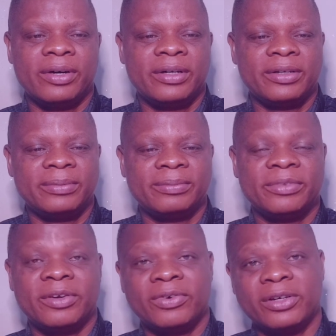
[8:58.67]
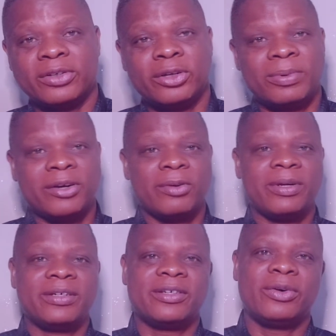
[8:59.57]
Well, don't forget to drop a
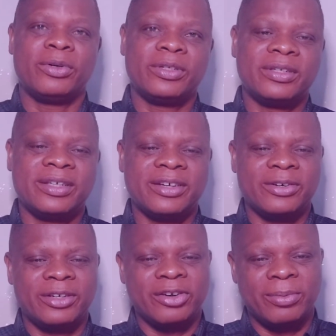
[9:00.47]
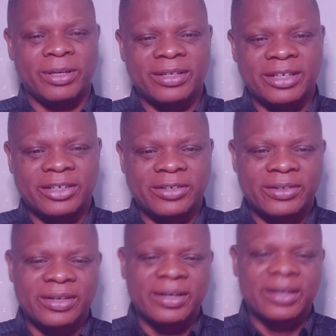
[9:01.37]
comments on what you think on the comment section.